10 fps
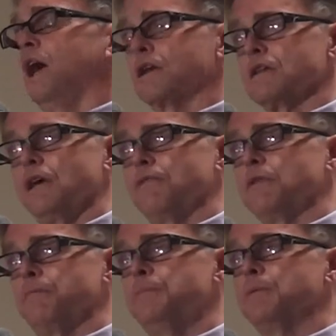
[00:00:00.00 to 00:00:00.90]
at a
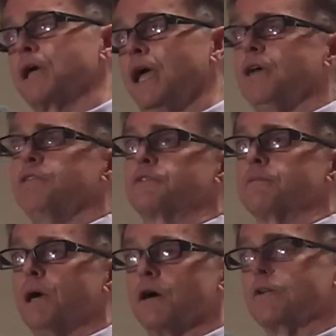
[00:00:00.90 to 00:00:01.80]
level that people can
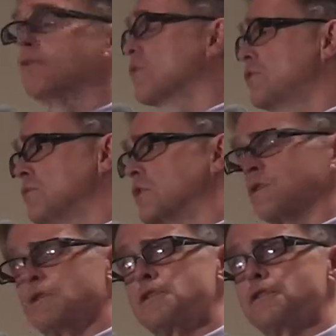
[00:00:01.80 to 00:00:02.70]
surmount in order to
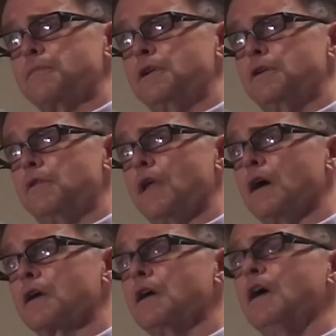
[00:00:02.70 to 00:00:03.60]
encourage them to do
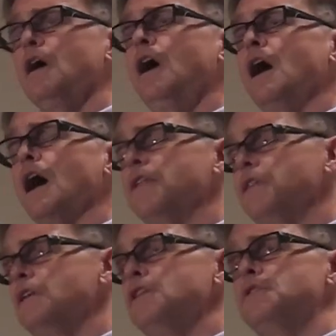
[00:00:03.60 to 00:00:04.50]
that. And
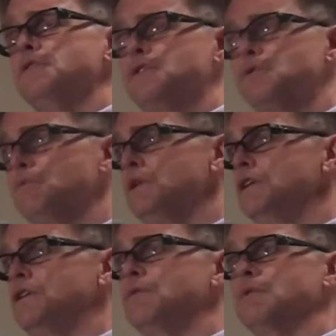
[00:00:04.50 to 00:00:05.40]
then you do two
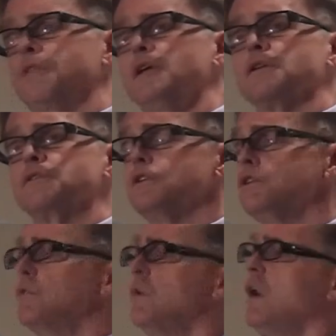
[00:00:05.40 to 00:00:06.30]
really cool things, that
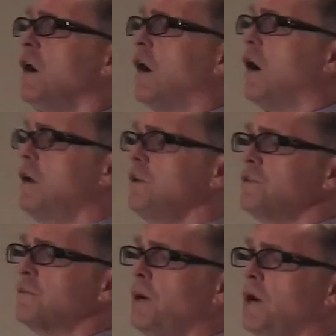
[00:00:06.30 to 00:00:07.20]
you
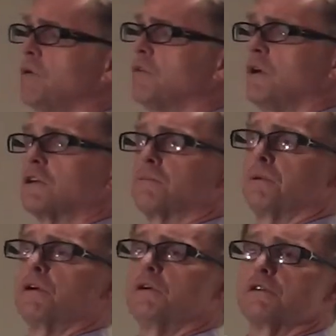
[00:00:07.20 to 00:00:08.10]
harness the power of
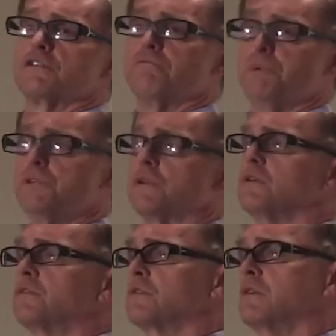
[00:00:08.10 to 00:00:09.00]
entrepreneurs, of
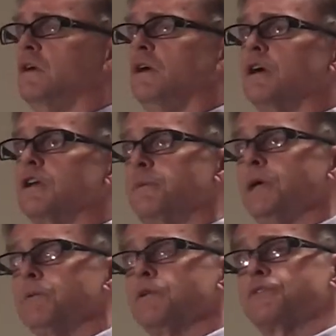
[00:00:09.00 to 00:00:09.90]
business, to be
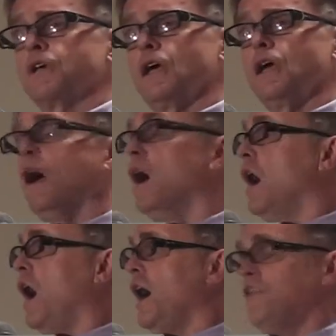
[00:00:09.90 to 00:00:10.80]
able to say,
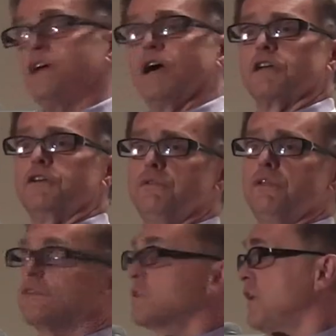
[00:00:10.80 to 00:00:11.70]
I think I can do
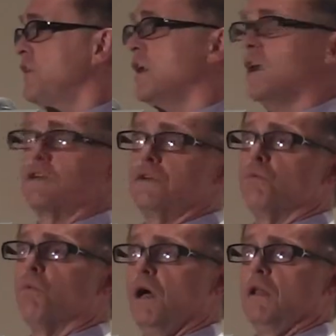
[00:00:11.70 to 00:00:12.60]
this, and I think I can do
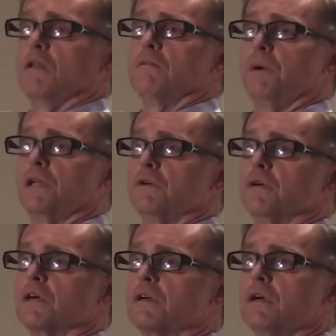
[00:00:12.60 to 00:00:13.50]
well by doing
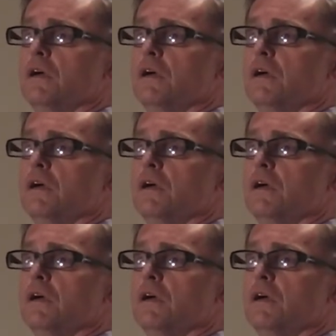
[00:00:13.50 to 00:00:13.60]
it.